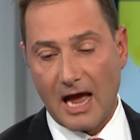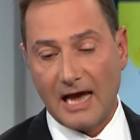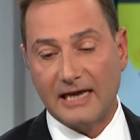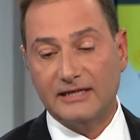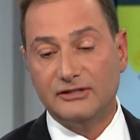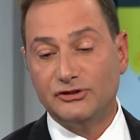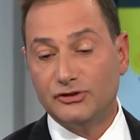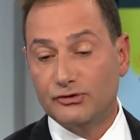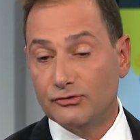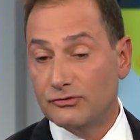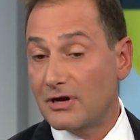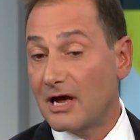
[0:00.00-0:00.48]
I
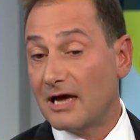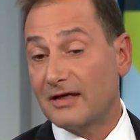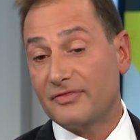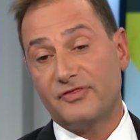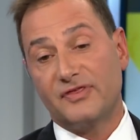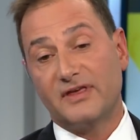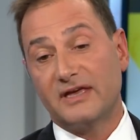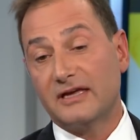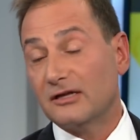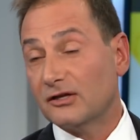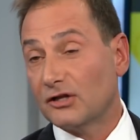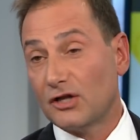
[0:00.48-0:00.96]
do not
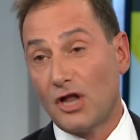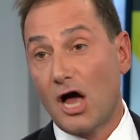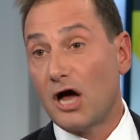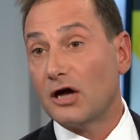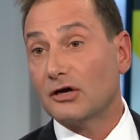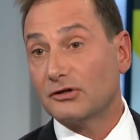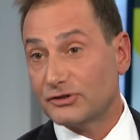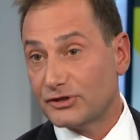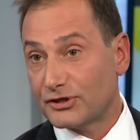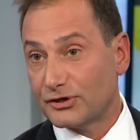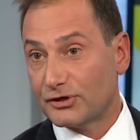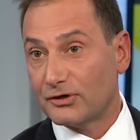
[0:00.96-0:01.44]
think
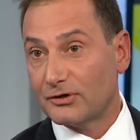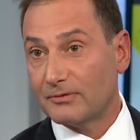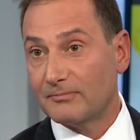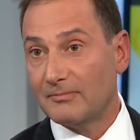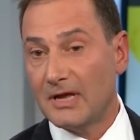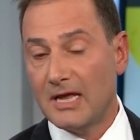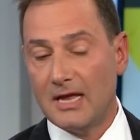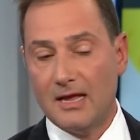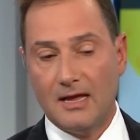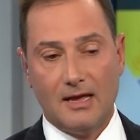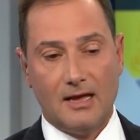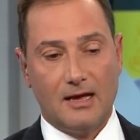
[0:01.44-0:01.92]
long term.
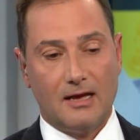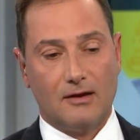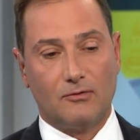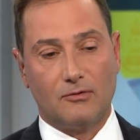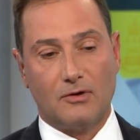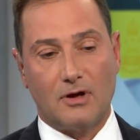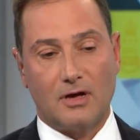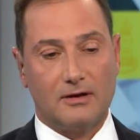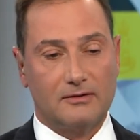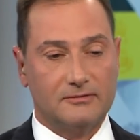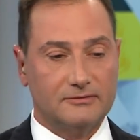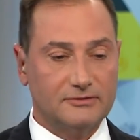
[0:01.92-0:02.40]

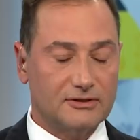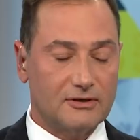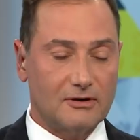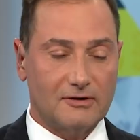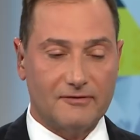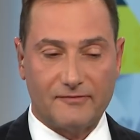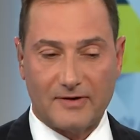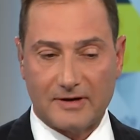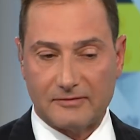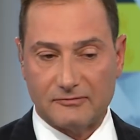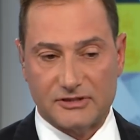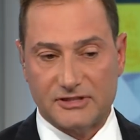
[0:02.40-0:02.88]
Uh, you know,
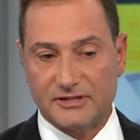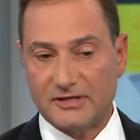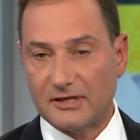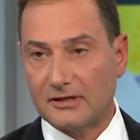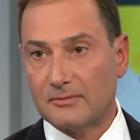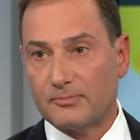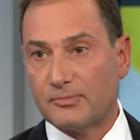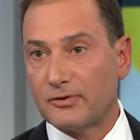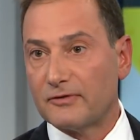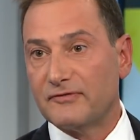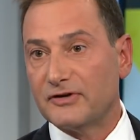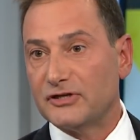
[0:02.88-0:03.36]
if I was still
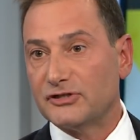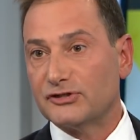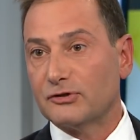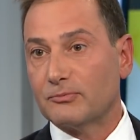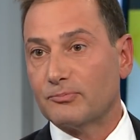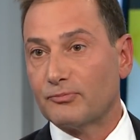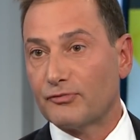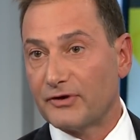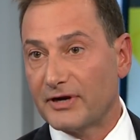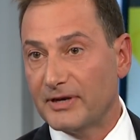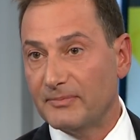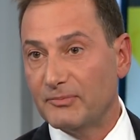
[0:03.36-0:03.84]
a provincial
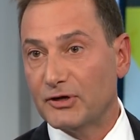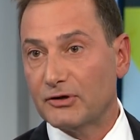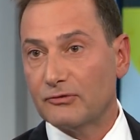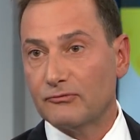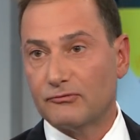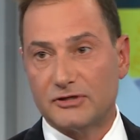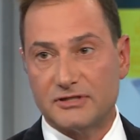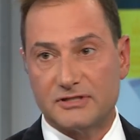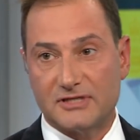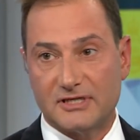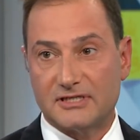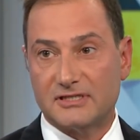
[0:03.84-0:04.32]
premier,
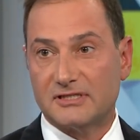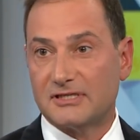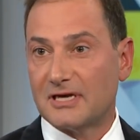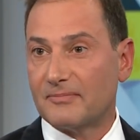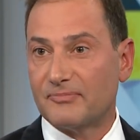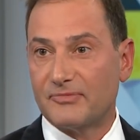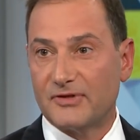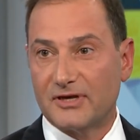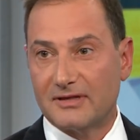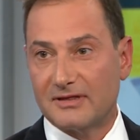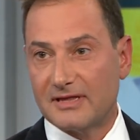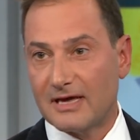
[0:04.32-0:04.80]
was this
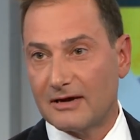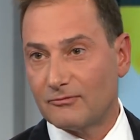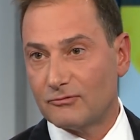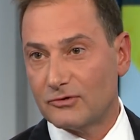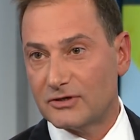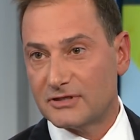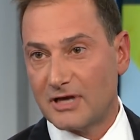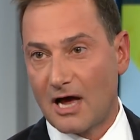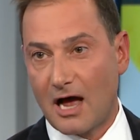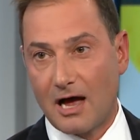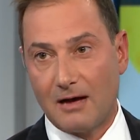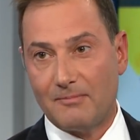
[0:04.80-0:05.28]
something that
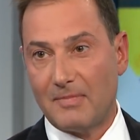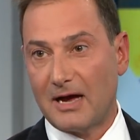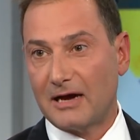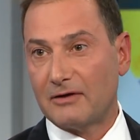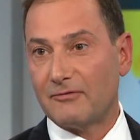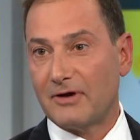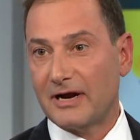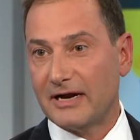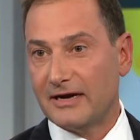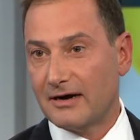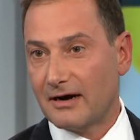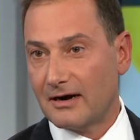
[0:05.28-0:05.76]
was on my
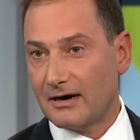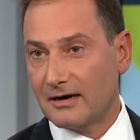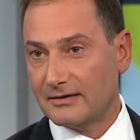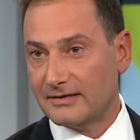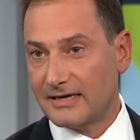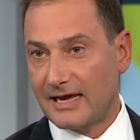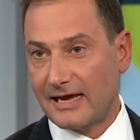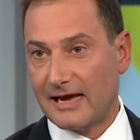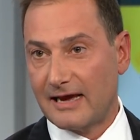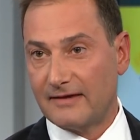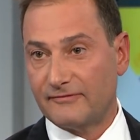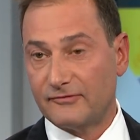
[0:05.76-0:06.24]
radar
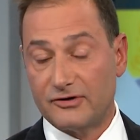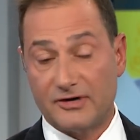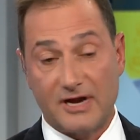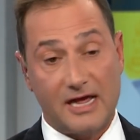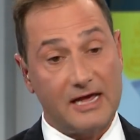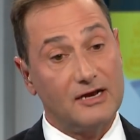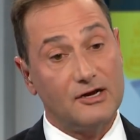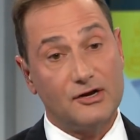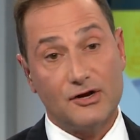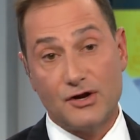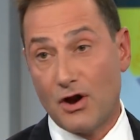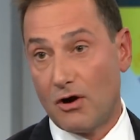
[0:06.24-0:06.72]
day after
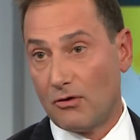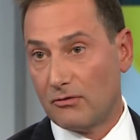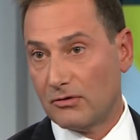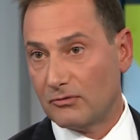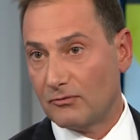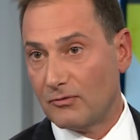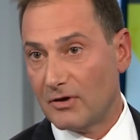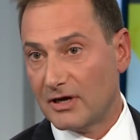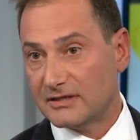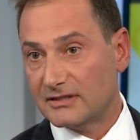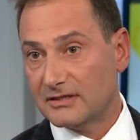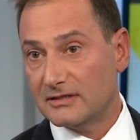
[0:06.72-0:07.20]
day? No,
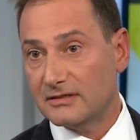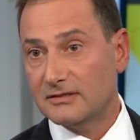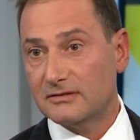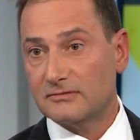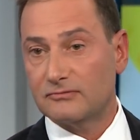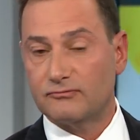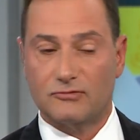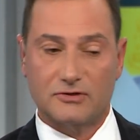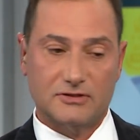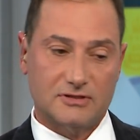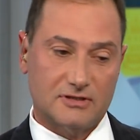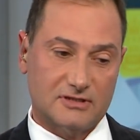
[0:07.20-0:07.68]
it wasn't.
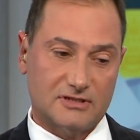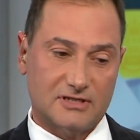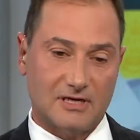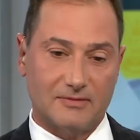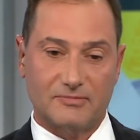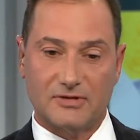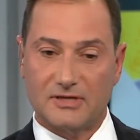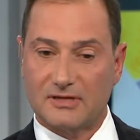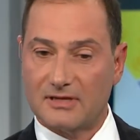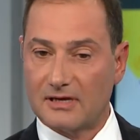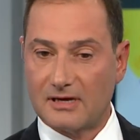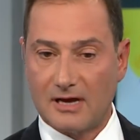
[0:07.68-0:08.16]
Was it
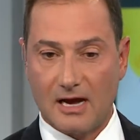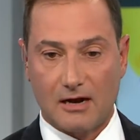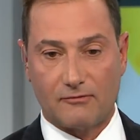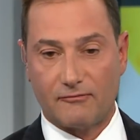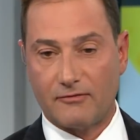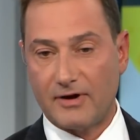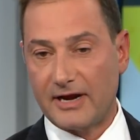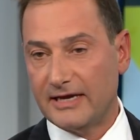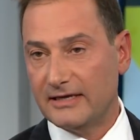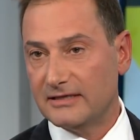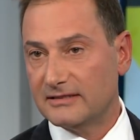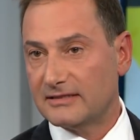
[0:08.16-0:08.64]
something that got
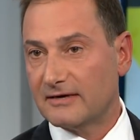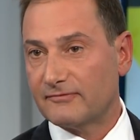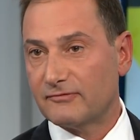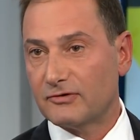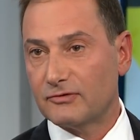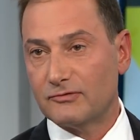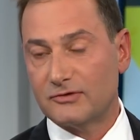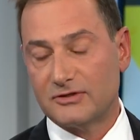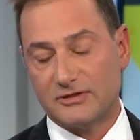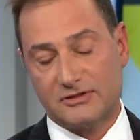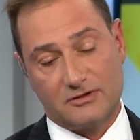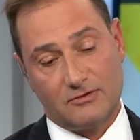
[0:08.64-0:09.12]
raised
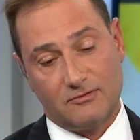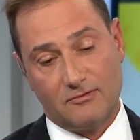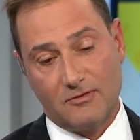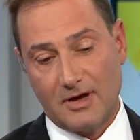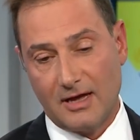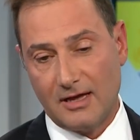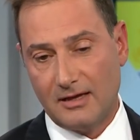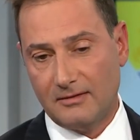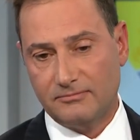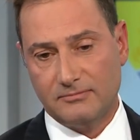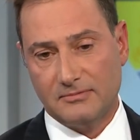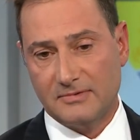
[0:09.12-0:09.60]
every once in a
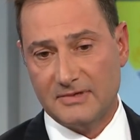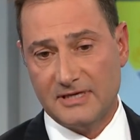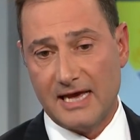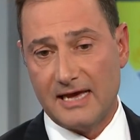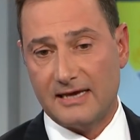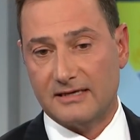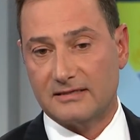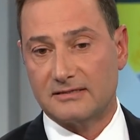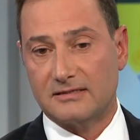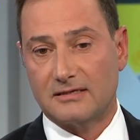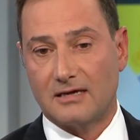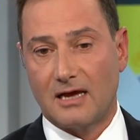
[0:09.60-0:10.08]
while?
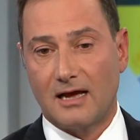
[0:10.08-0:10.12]
Yes.